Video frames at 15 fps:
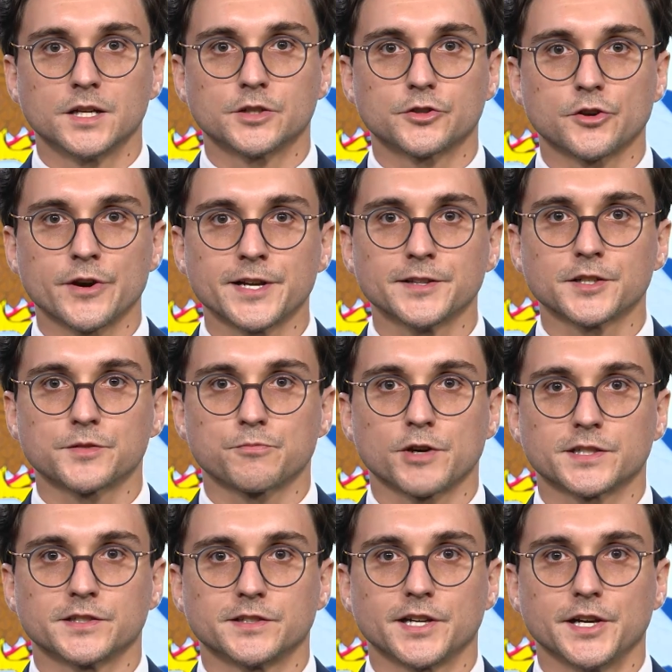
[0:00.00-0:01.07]
During this
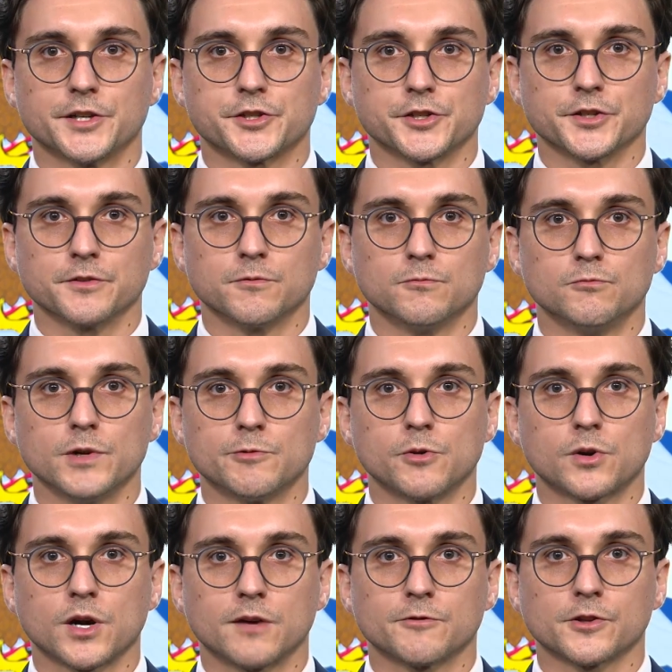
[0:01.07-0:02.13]
presentation, we will
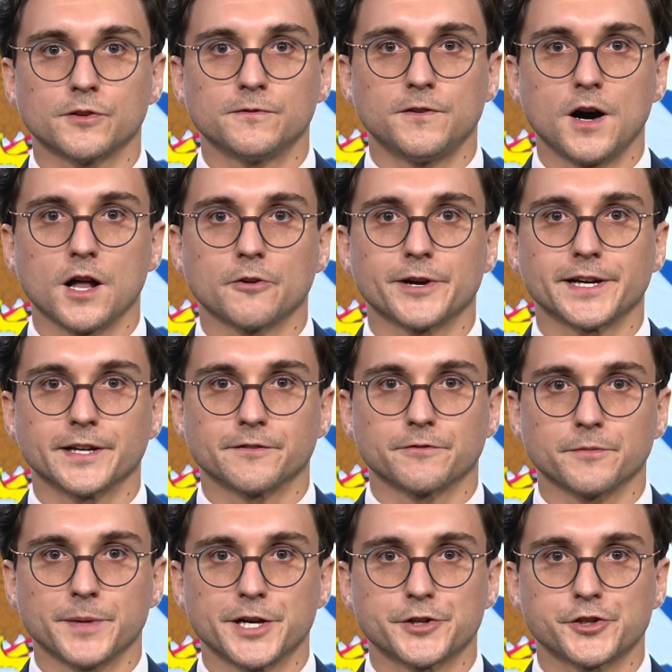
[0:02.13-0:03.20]
cover the following
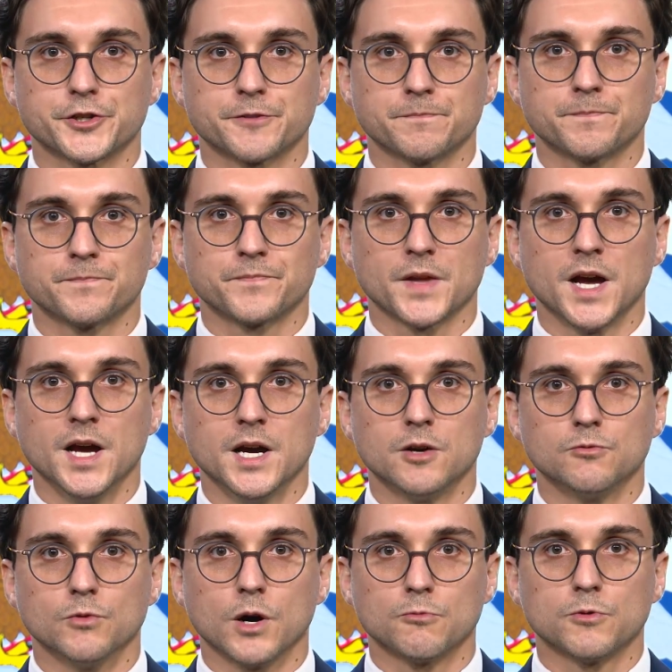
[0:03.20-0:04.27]
information:
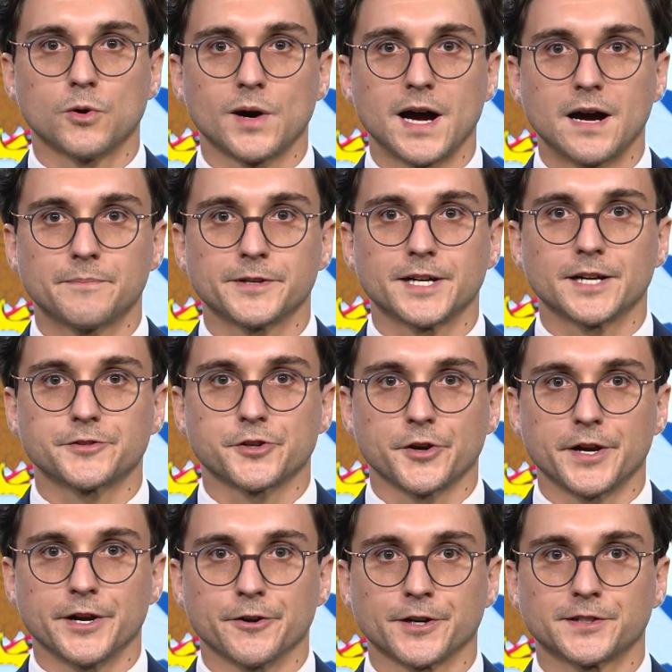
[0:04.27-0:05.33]
what will happen at your
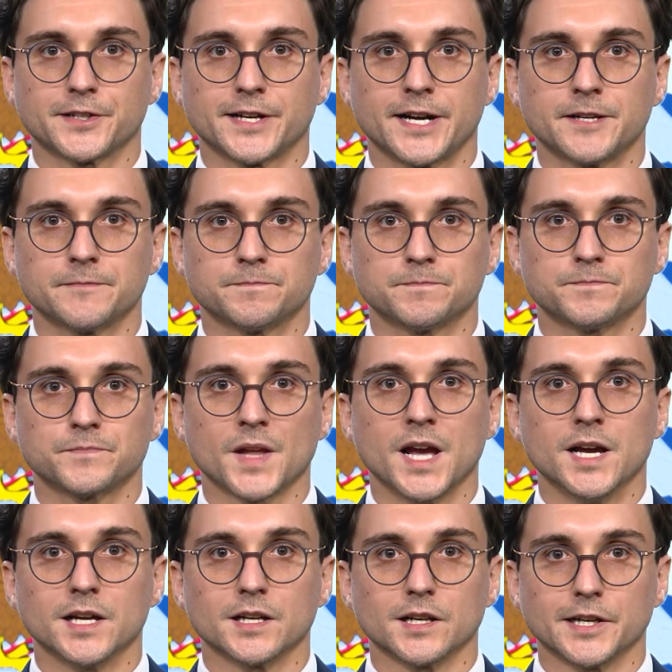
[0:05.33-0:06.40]
hearing today,
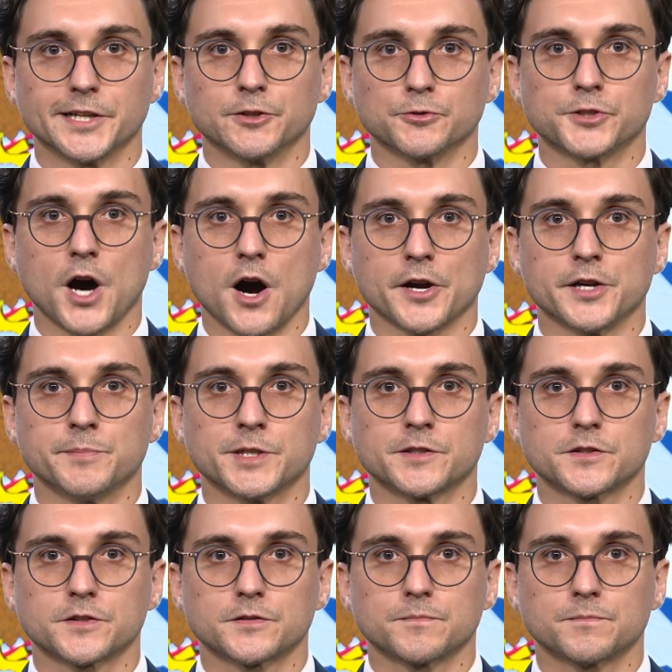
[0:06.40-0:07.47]
legal
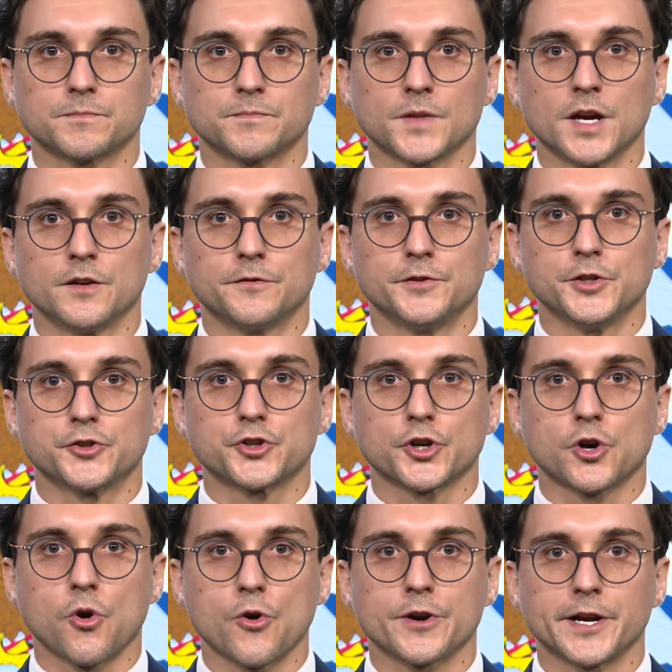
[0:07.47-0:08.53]
documents, future
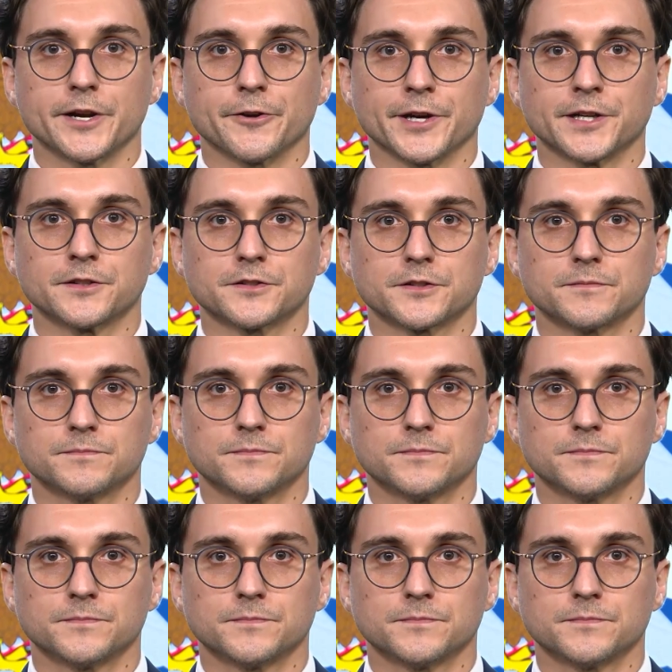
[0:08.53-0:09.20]
court hearings,